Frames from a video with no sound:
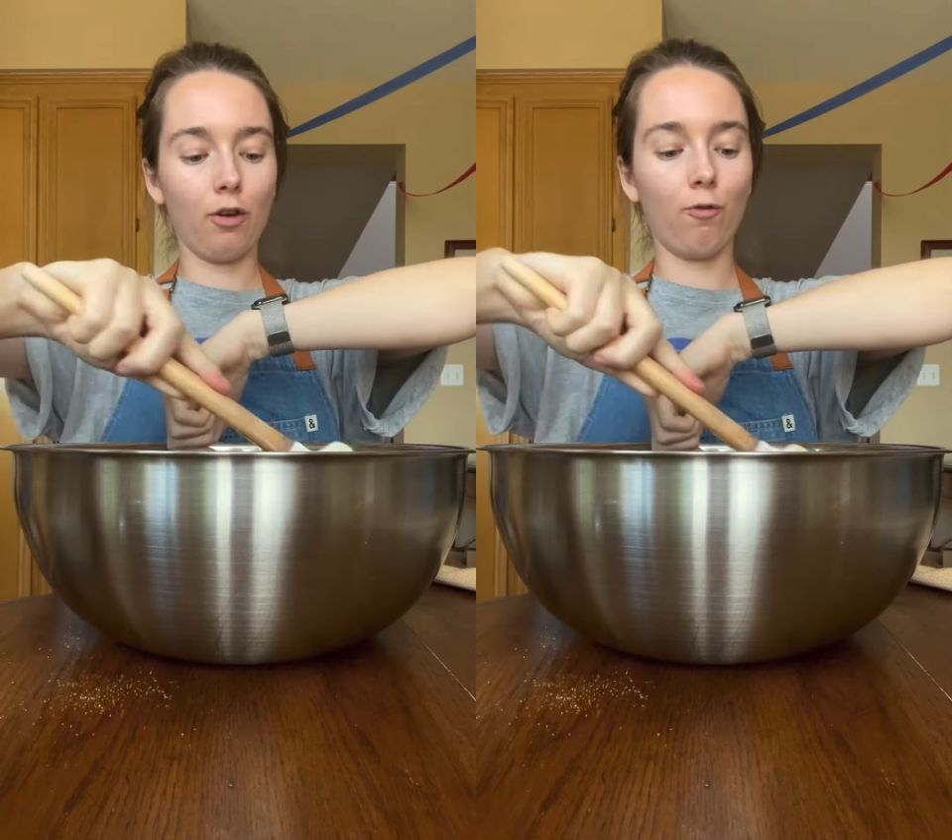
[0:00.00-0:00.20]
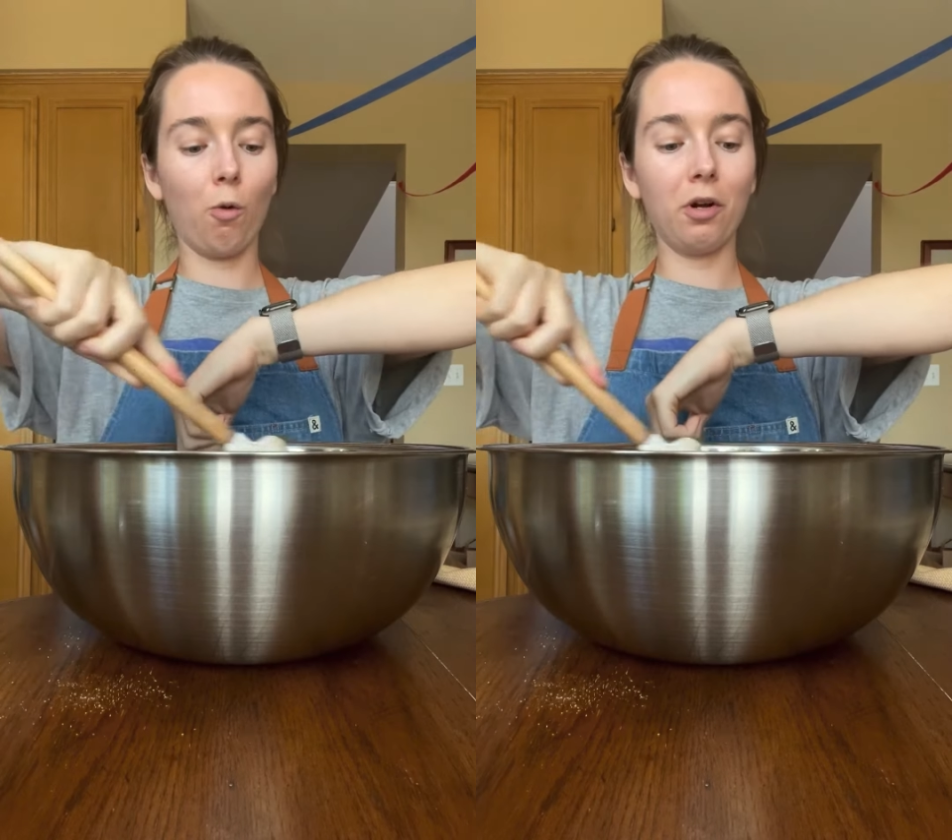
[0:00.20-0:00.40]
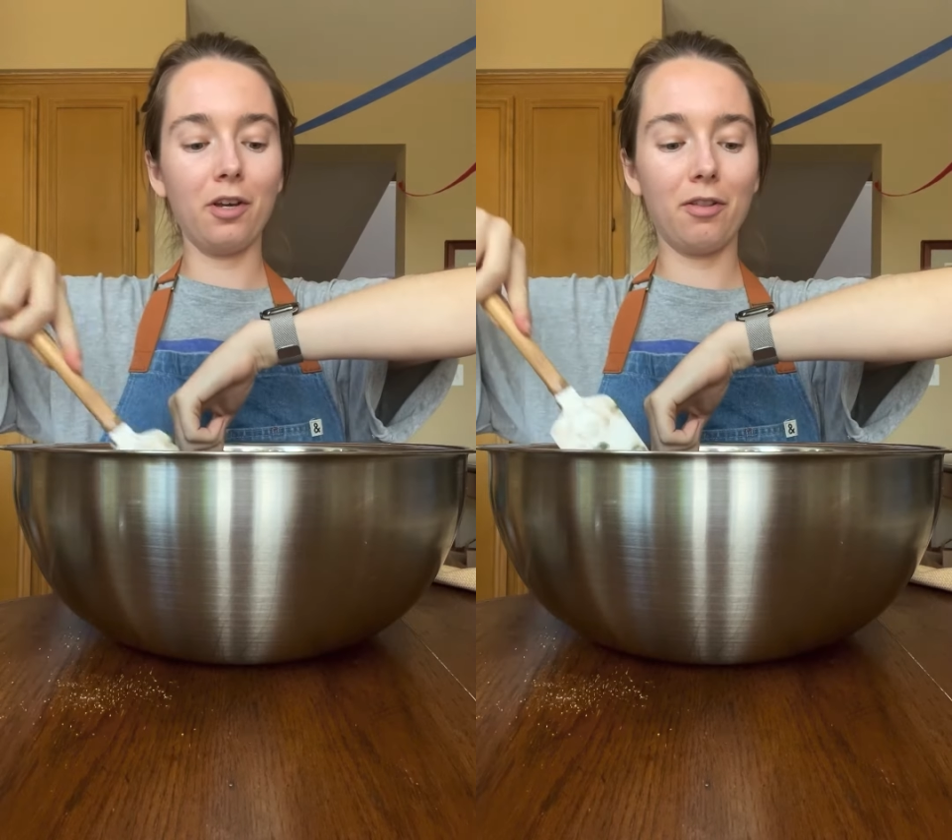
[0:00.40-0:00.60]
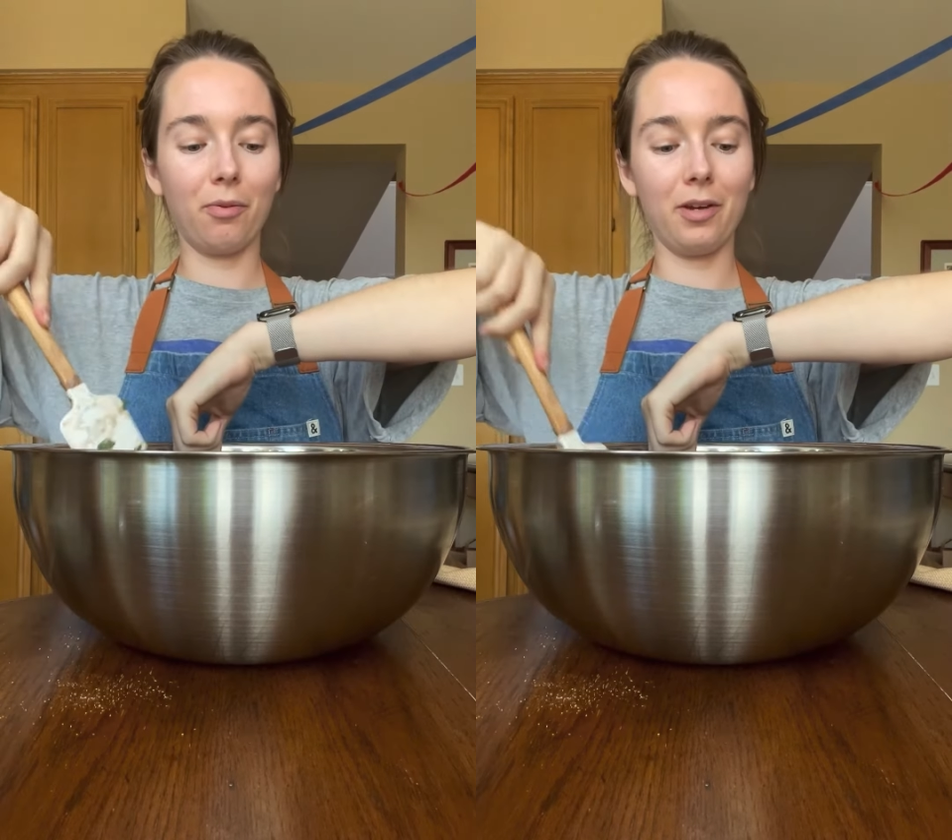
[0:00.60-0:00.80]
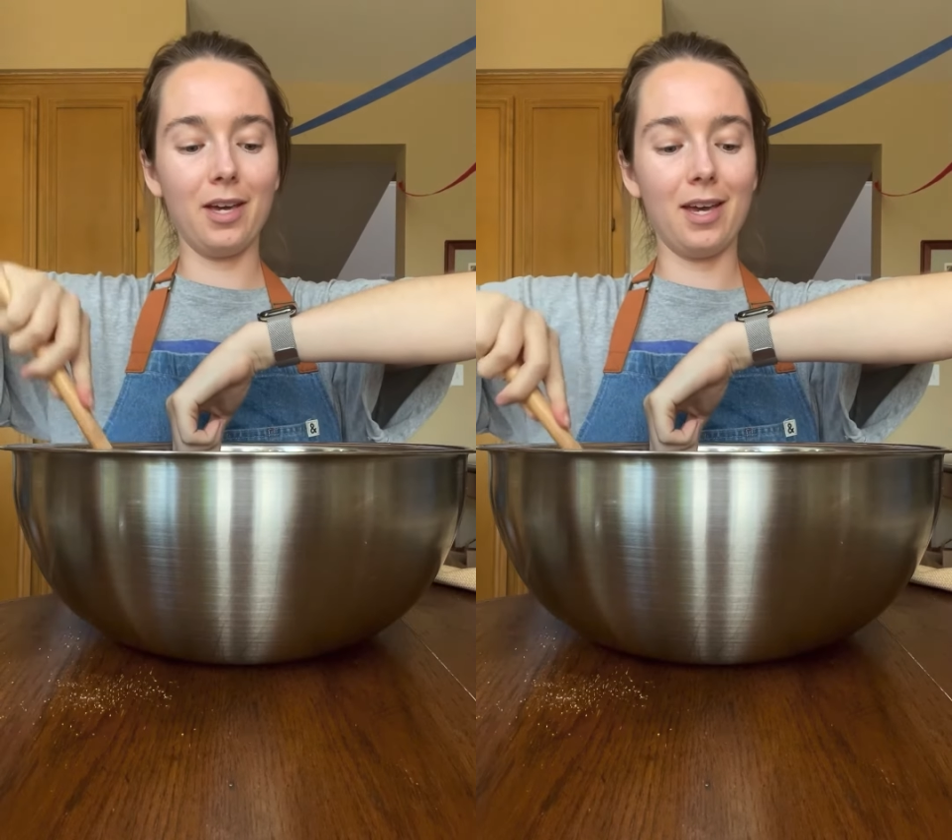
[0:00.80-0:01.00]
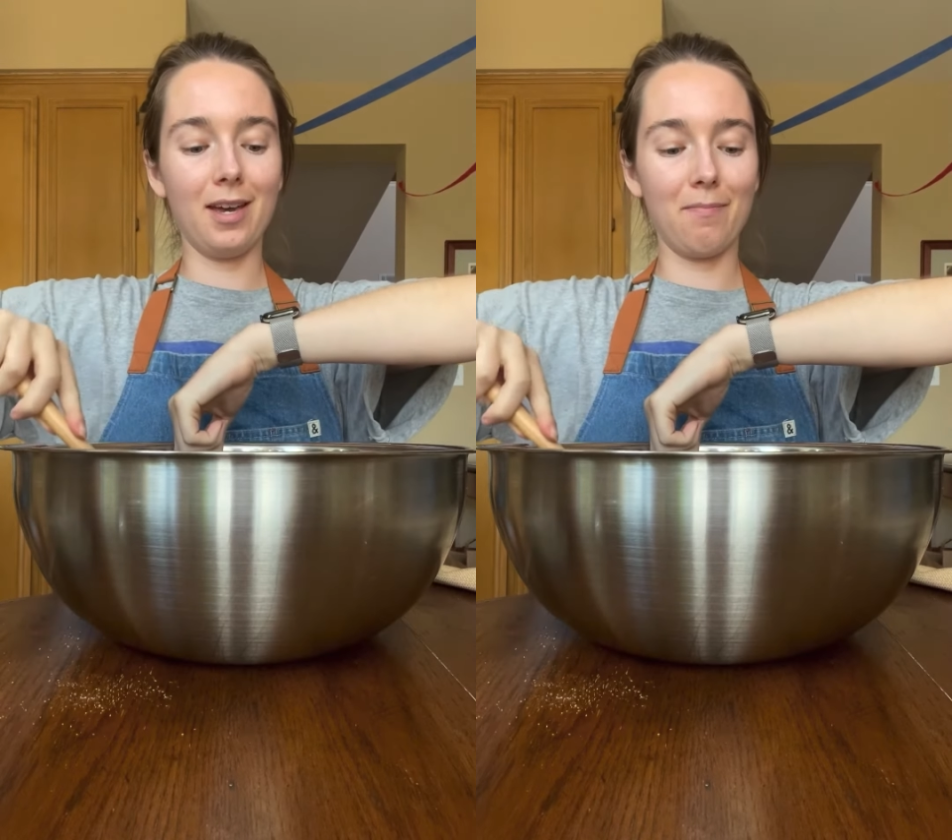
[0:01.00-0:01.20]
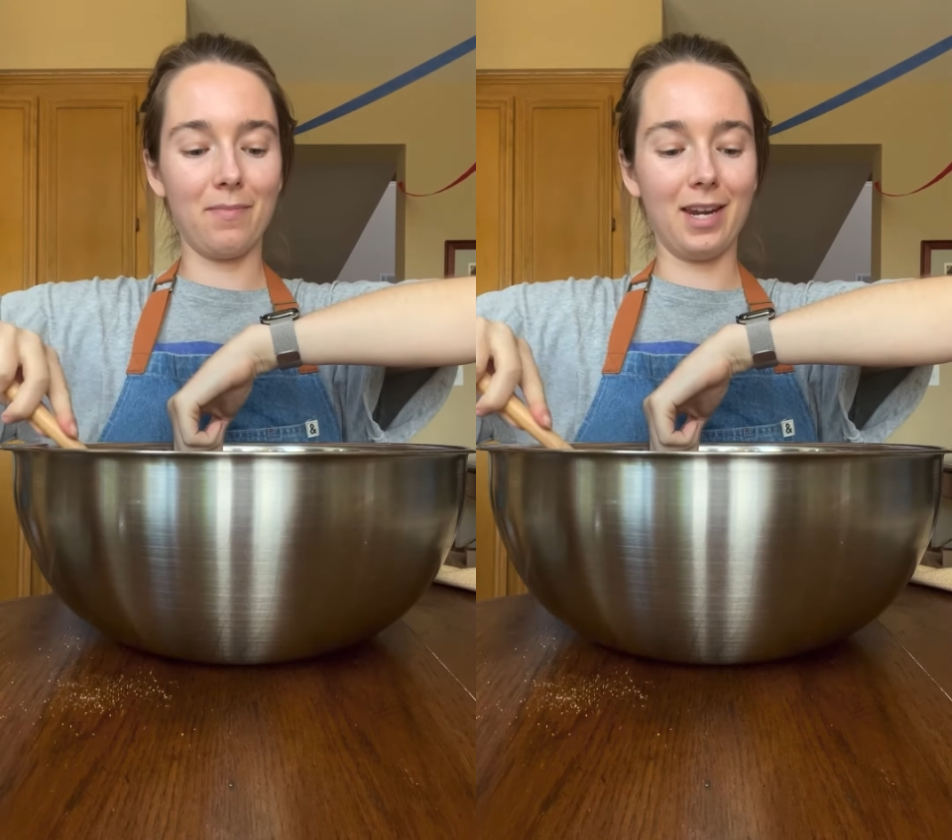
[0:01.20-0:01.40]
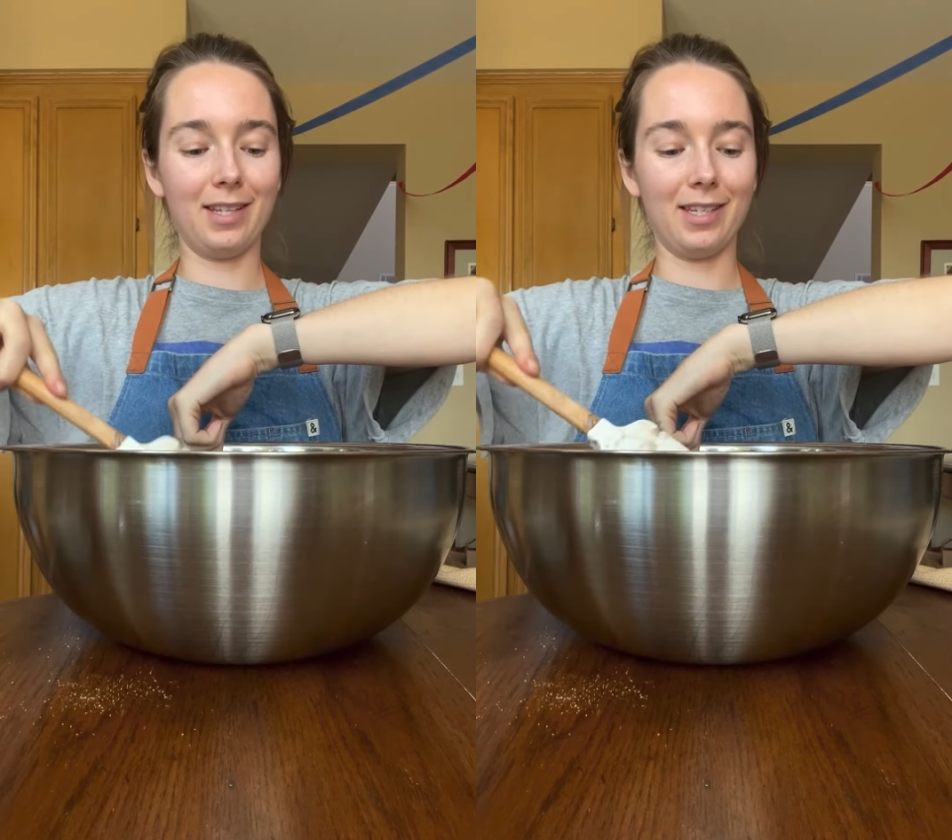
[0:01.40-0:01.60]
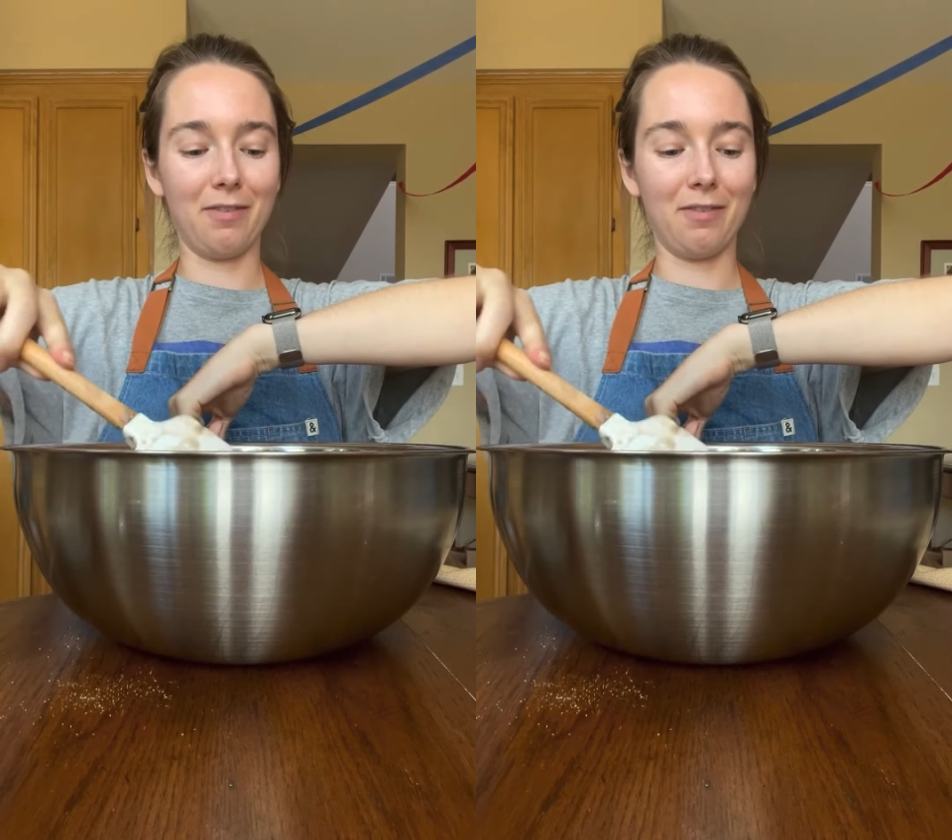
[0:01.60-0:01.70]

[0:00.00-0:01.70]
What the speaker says: 43 minutes